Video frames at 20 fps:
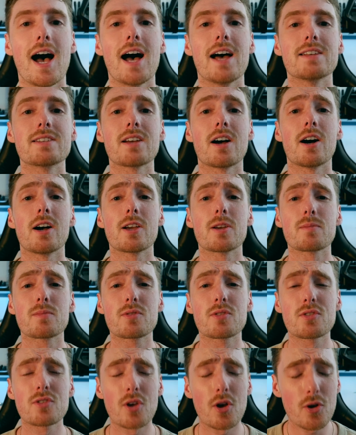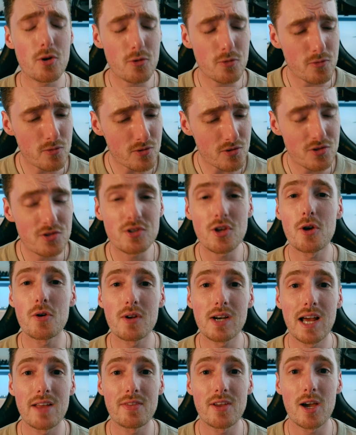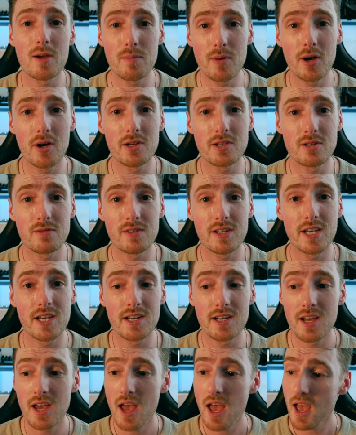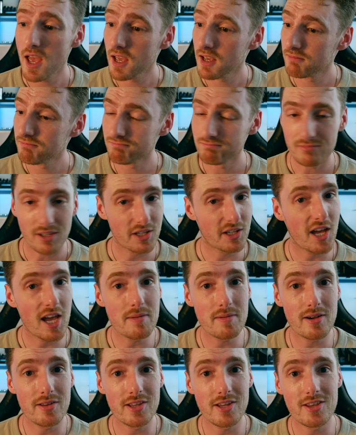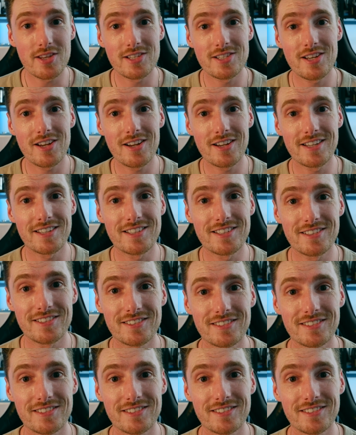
and I am so glad that I persevered and came out the other side.